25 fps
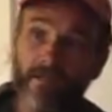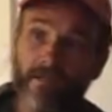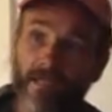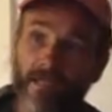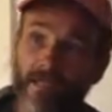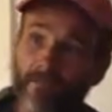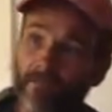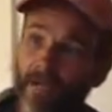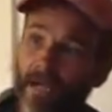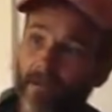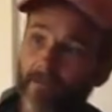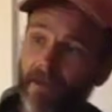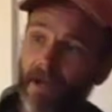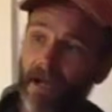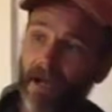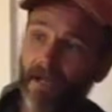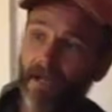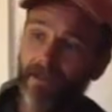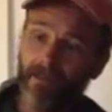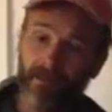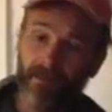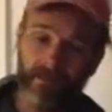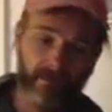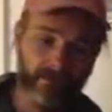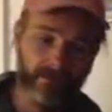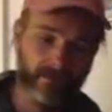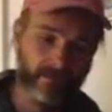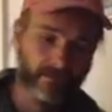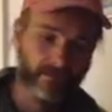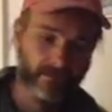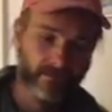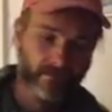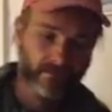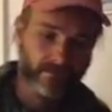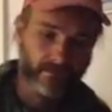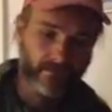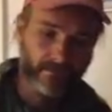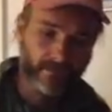in my bag,
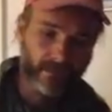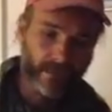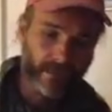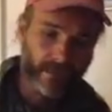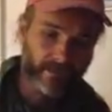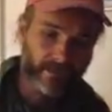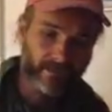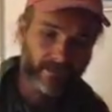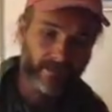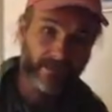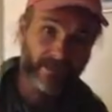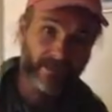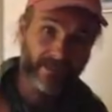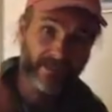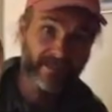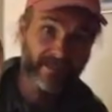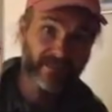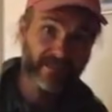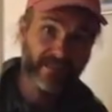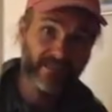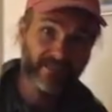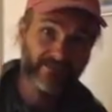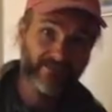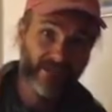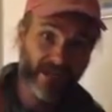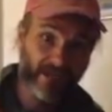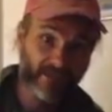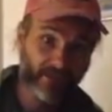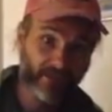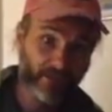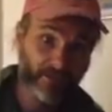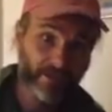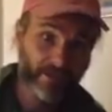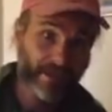and he just follows me